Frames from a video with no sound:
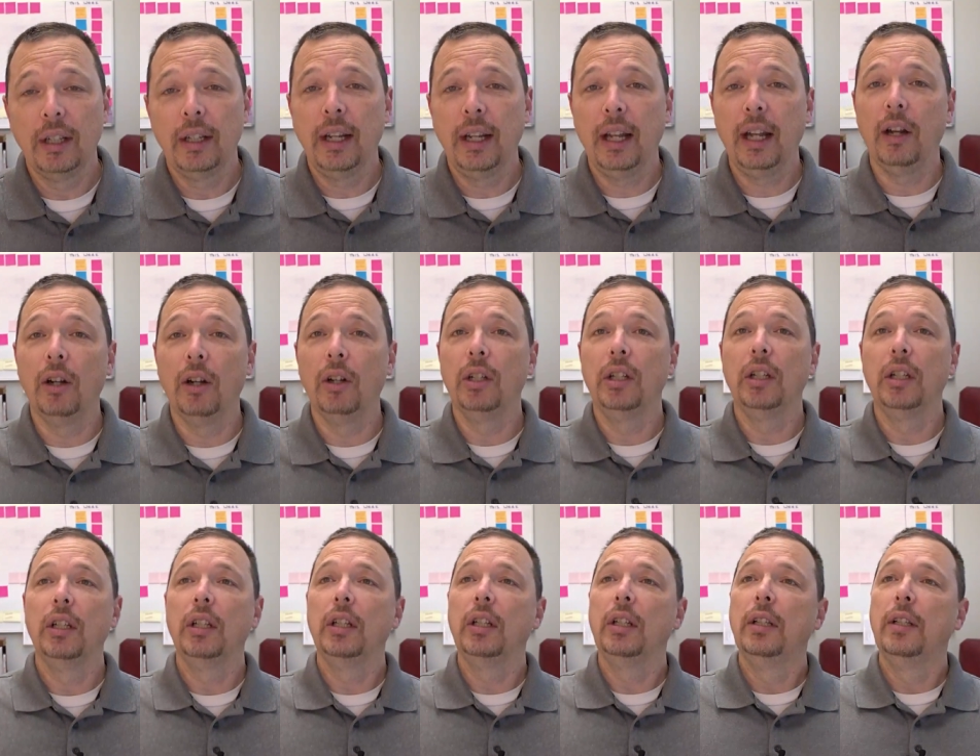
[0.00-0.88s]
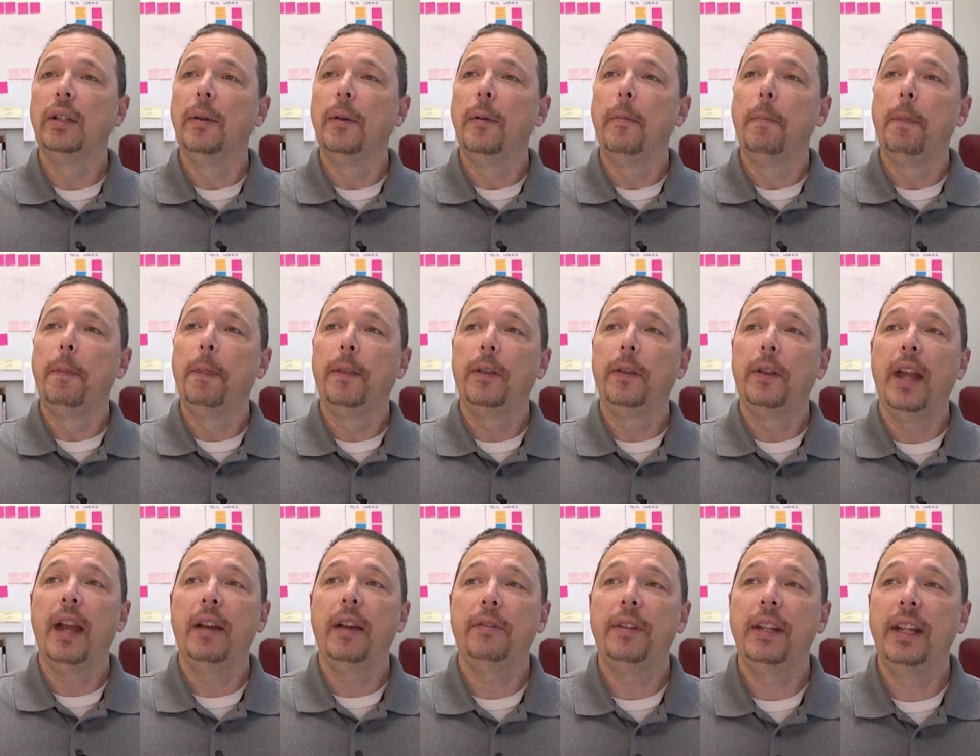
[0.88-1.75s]
Now,
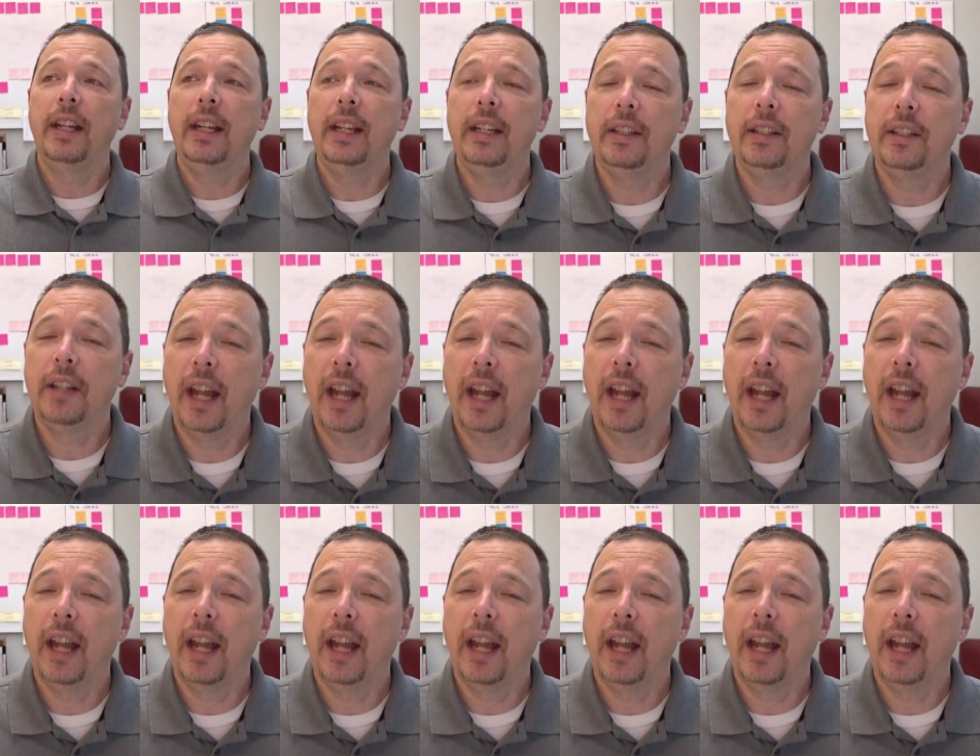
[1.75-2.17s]
you have to eat